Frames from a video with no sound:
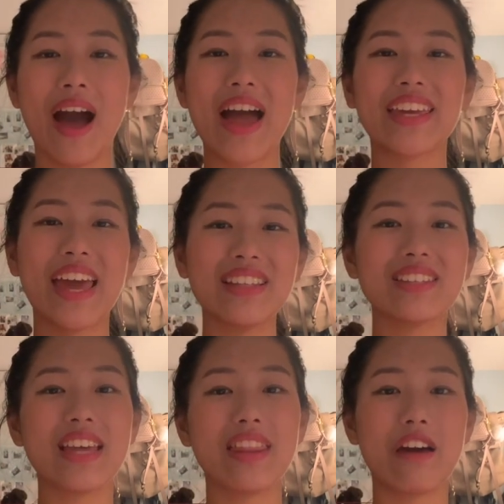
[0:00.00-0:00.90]
I can't
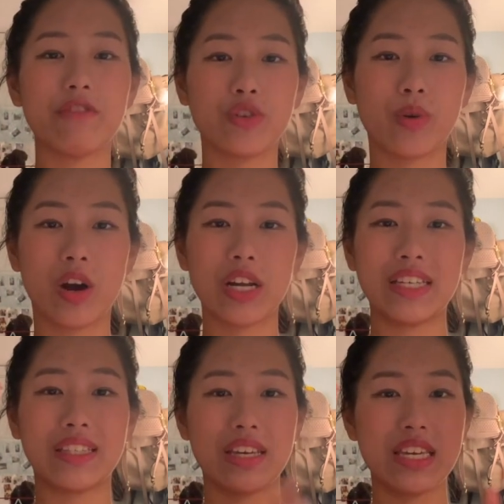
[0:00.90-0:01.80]
say that visual art
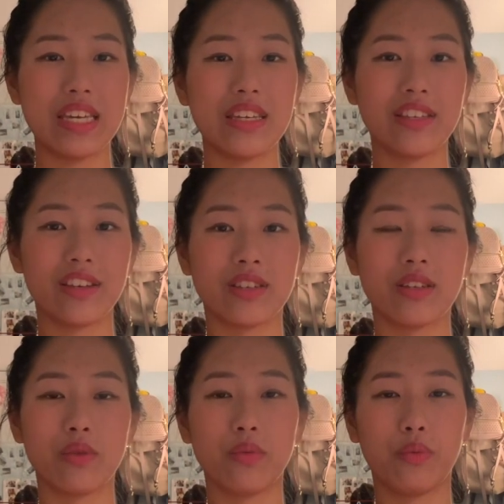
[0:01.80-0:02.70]
is the easiest